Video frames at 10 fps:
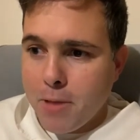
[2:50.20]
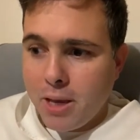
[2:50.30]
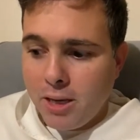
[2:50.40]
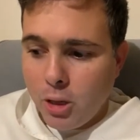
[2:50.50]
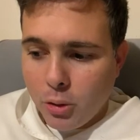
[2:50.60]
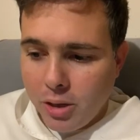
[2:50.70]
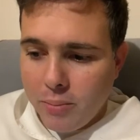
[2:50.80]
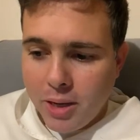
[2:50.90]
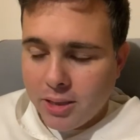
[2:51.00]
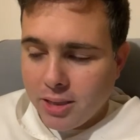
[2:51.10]
he
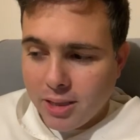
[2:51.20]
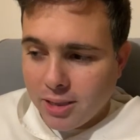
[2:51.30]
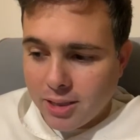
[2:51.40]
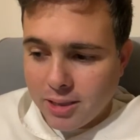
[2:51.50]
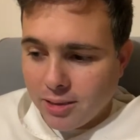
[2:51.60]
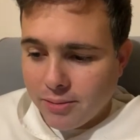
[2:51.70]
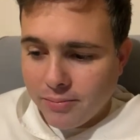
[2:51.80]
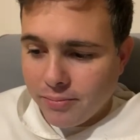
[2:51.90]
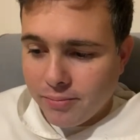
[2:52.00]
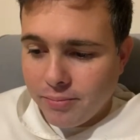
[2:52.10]
makes this
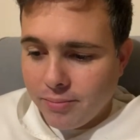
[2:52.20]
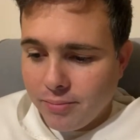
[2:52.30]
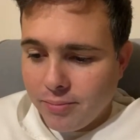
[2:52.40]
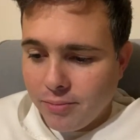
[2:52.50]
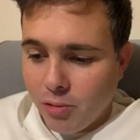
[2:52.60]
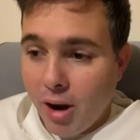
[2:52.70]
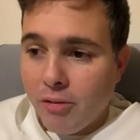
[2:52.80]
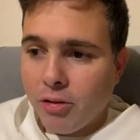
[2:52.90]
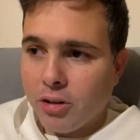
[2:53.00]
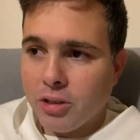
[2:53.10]

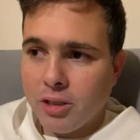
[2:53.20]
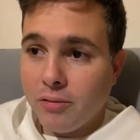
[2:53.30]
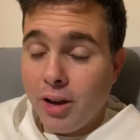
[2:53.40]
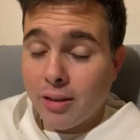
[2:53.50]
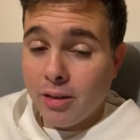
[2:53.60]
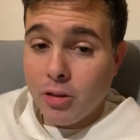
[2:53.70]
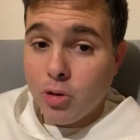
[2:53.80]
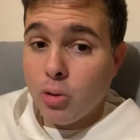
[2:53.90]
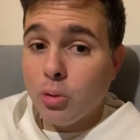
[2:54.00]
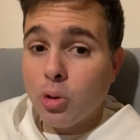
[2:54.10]
reference to the fact that the
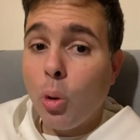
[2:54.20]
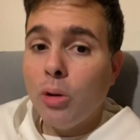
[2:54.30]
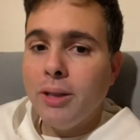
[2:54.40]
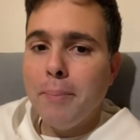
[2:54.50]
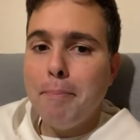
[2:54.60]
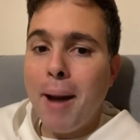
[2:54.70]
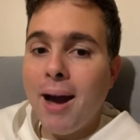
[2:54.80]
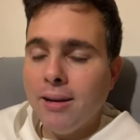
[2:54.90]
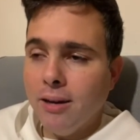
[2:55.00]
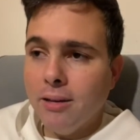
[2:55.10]
Jews called it
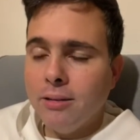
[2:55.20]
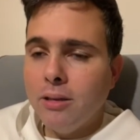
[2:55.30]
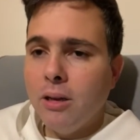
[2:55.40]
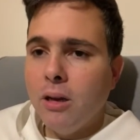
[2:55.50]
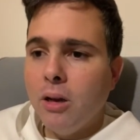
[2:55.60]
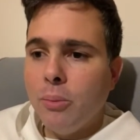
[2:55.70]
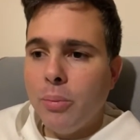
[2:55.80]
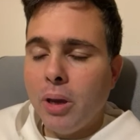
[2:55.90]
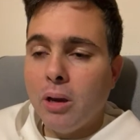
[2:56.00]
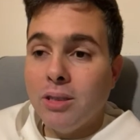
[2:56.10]
manna
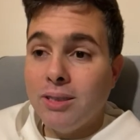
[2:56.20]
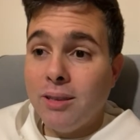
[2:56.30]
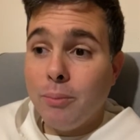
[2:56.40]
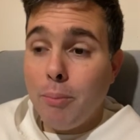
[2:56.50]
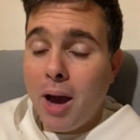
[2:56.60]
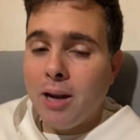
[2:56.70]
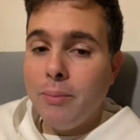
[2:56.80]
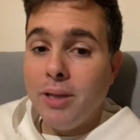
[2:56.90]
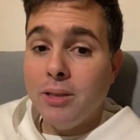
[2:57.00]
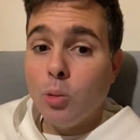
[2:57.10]
because manna
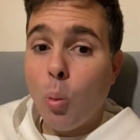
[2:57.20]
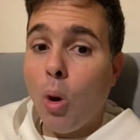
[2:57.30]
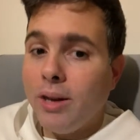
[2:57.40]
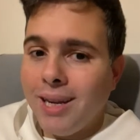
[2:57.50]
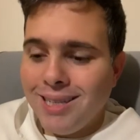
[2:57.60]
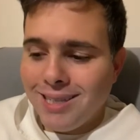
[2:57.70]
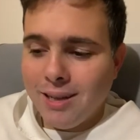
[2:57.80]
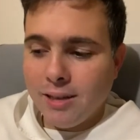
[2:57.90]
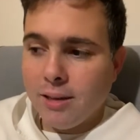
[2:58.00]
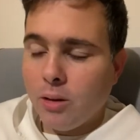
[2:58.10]
means, what is
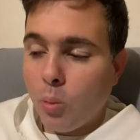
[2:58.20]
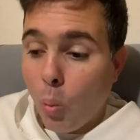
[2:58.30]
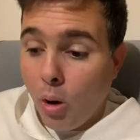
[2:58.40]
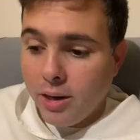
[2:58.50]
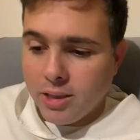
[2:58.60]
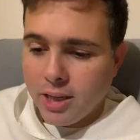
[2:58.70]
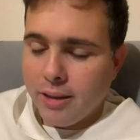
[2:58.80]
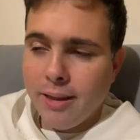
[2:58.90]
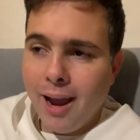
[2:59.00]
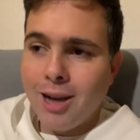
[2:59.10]
it? What is it?
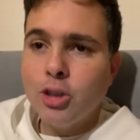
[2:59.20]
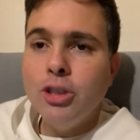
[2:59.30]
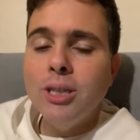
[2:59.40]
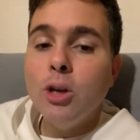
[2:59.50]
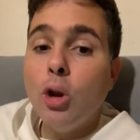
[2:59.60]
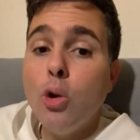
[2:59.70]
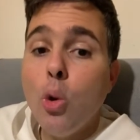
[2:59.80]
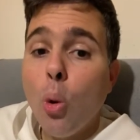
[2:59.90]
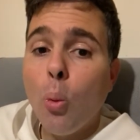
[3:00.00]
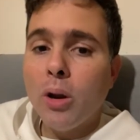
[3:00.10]
They actually did not know
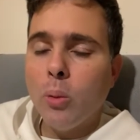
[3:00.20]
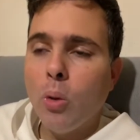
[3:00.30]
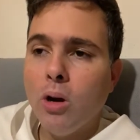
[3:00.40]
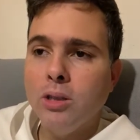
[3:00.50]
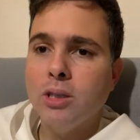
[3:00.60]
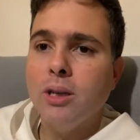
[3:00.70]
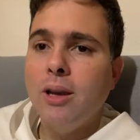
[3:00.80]
what it was,